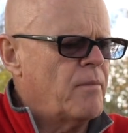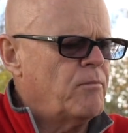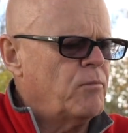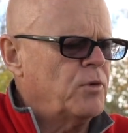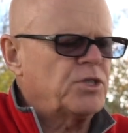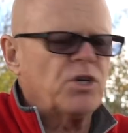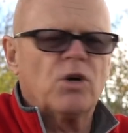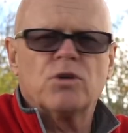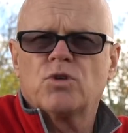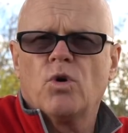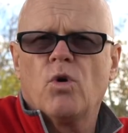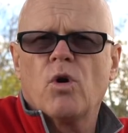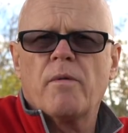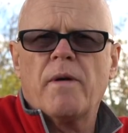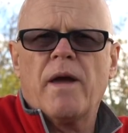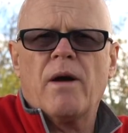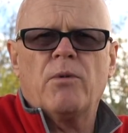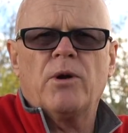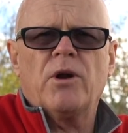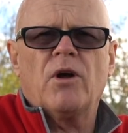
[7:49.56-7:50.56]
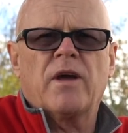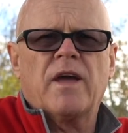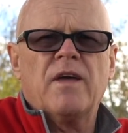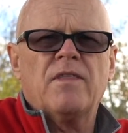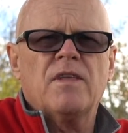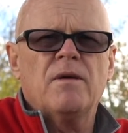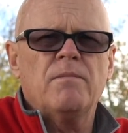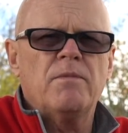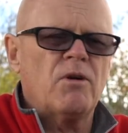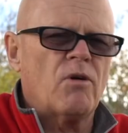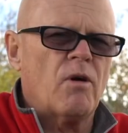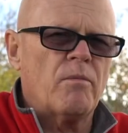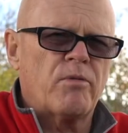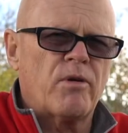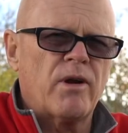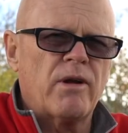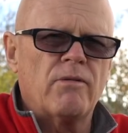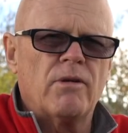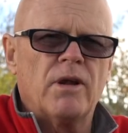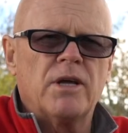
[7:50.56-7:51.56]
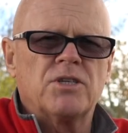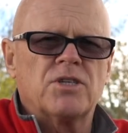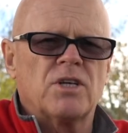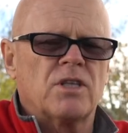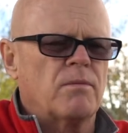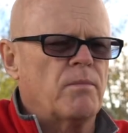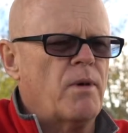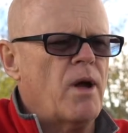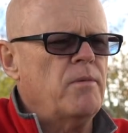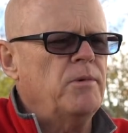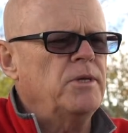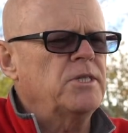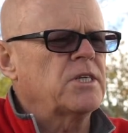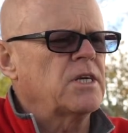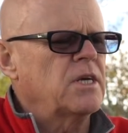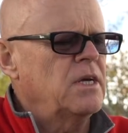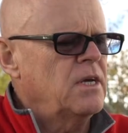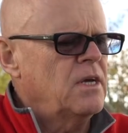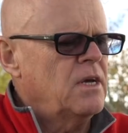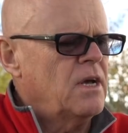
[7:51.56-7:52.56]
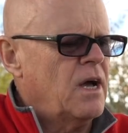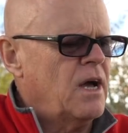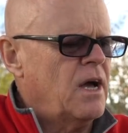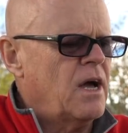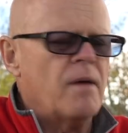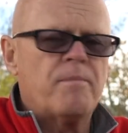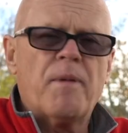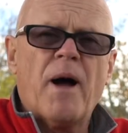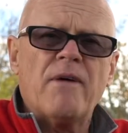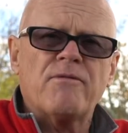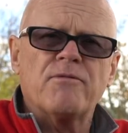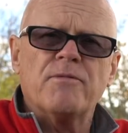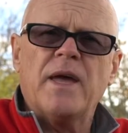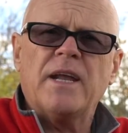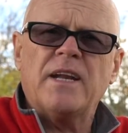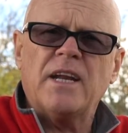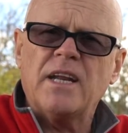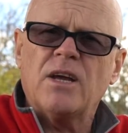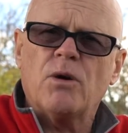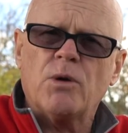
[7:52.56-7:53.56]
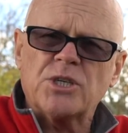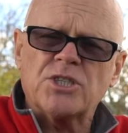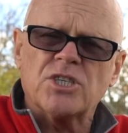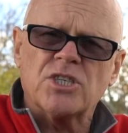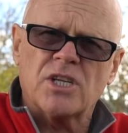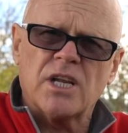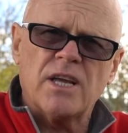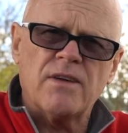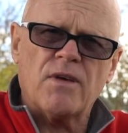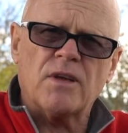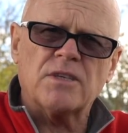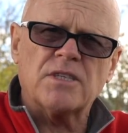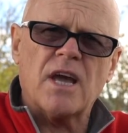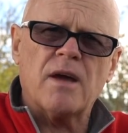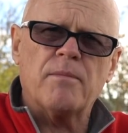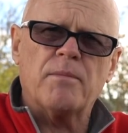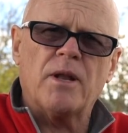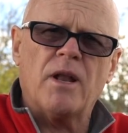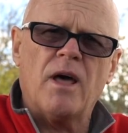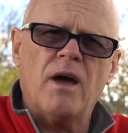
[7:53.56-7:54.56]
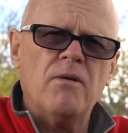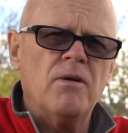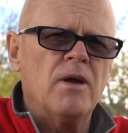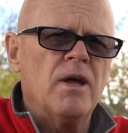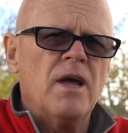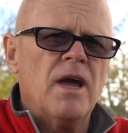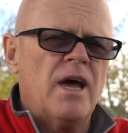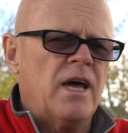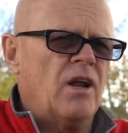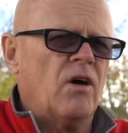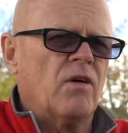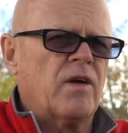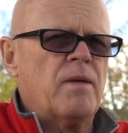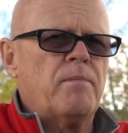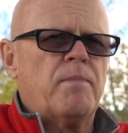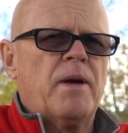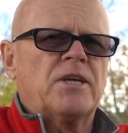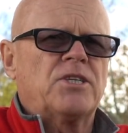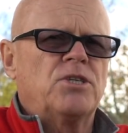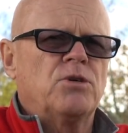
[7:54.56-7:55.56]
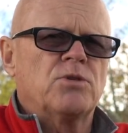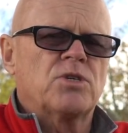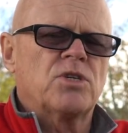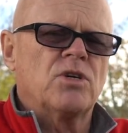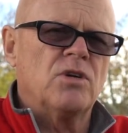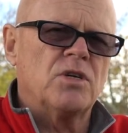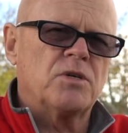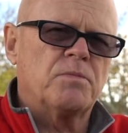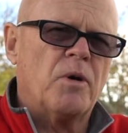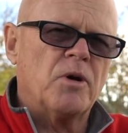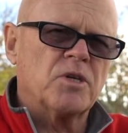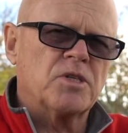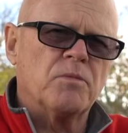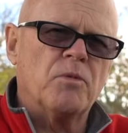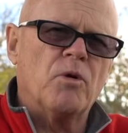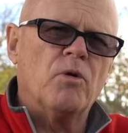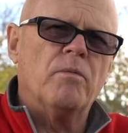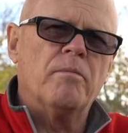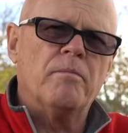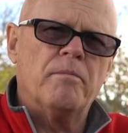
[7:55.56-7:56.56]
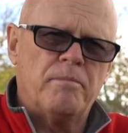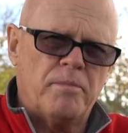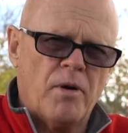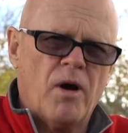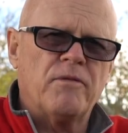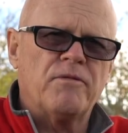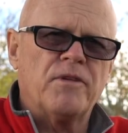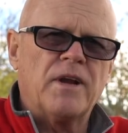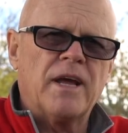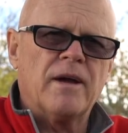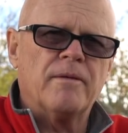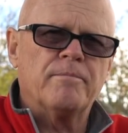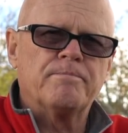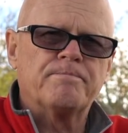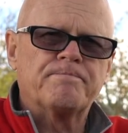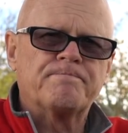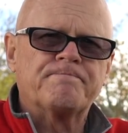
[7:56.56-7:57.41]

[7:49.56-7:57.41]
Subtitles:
which I'll talk about when I get them. They're on pre-release at the moment. Apart from that, any questions, leave that down below, and I'll get back to you as soon as possible. Bye for now.